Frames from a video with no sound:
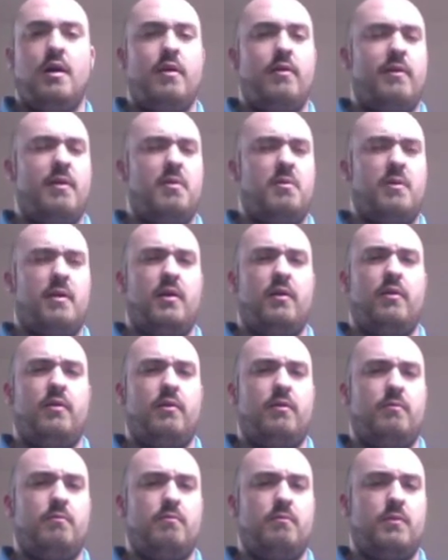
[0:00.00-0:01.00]
they were getting
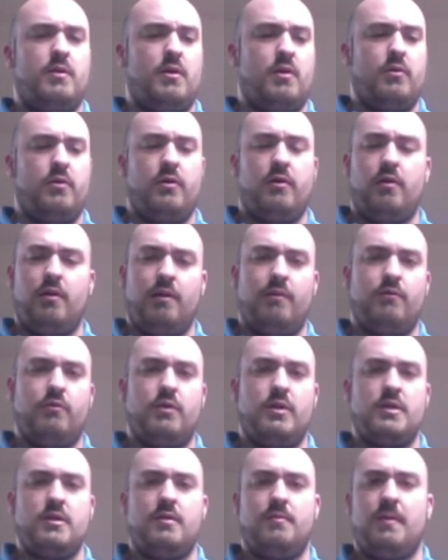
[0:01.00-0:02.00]
their
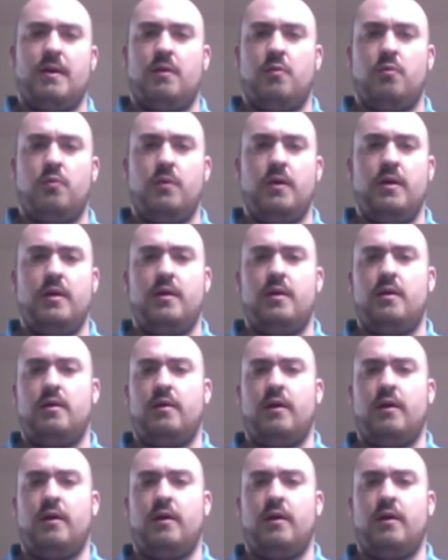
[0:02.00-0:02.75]
deliveries in about a week.